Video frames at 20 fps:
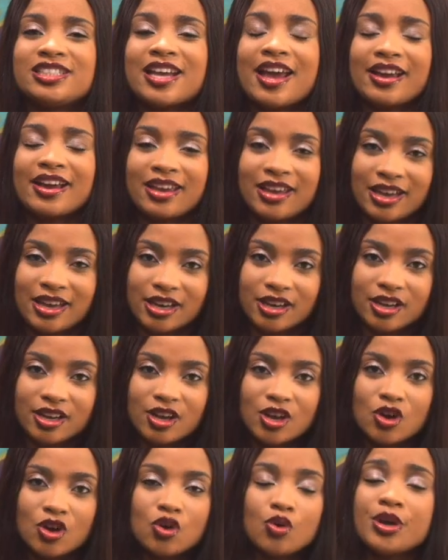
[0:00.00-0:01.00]
checking?
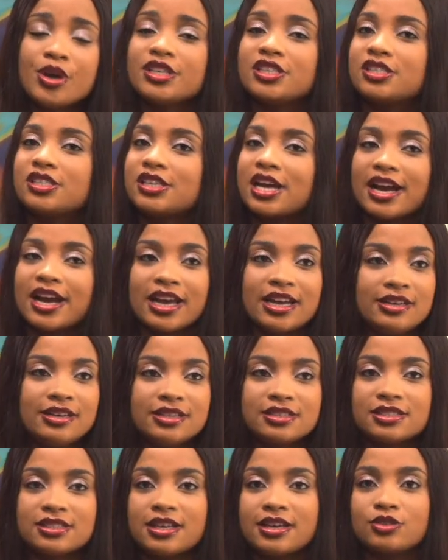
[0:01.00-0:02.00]
Who is checking
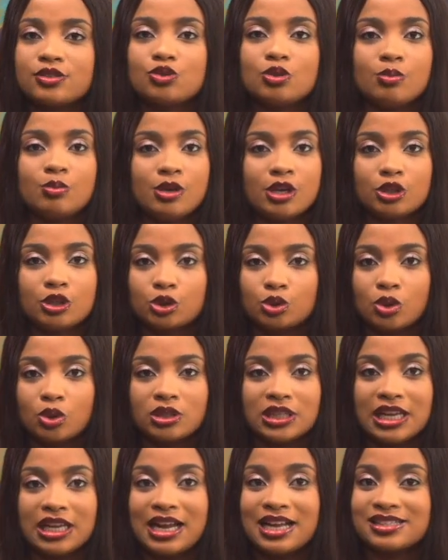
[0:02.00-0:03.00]
these things to make
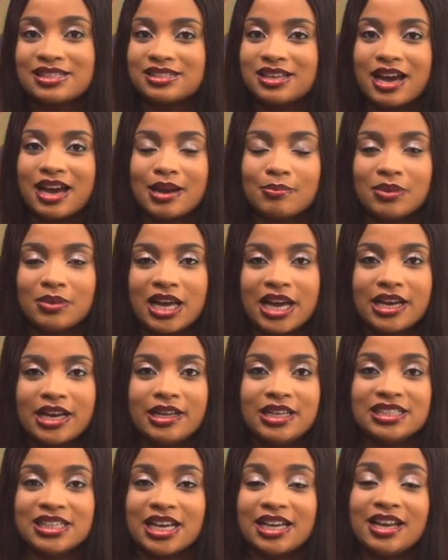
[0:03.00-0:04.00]
sure that that timeline
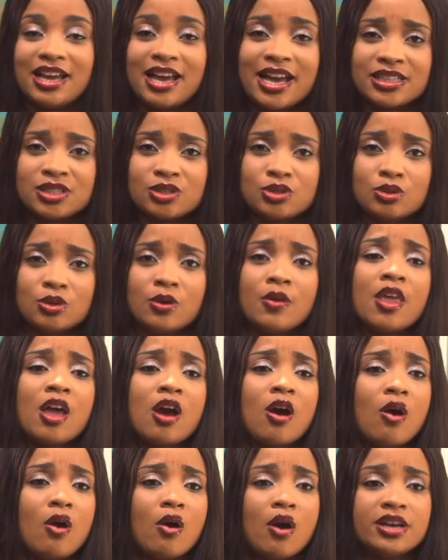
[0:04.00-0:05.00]
is adhered to?
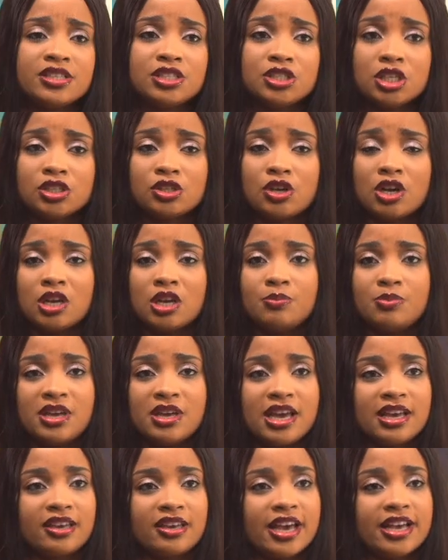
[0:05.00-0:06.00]
Or is it just going to
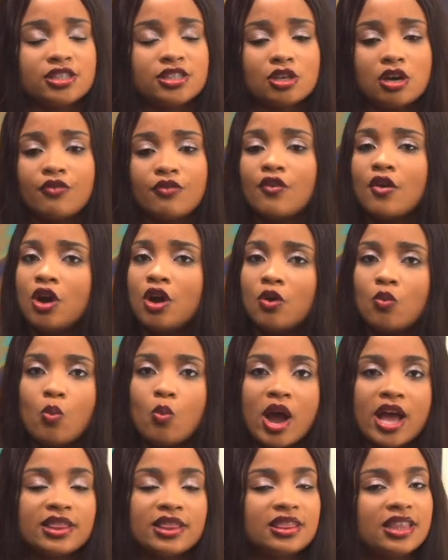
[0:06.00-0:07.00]
be a case of
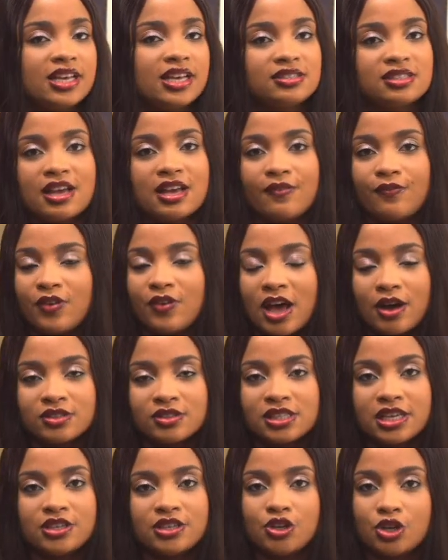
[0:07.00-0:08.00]
when things are
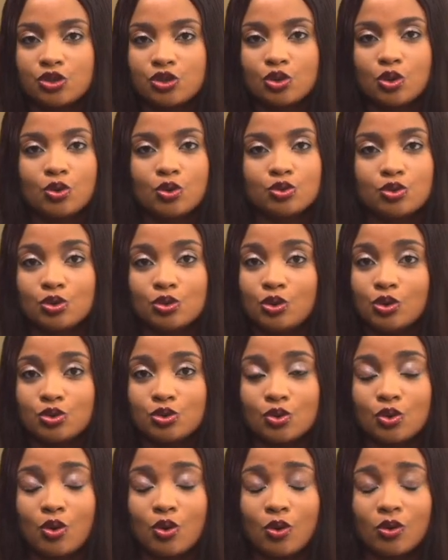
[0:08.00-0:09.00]
flouted, you're told to go
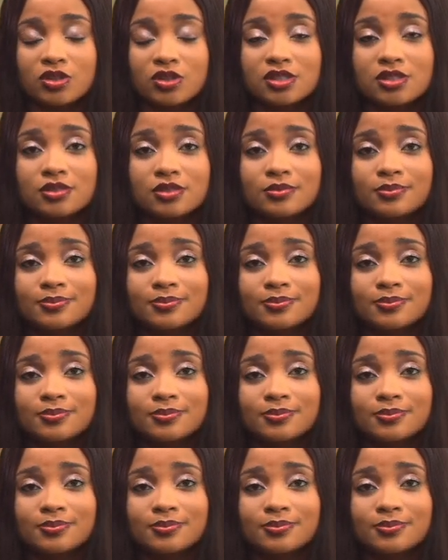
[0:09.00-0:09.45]
to court?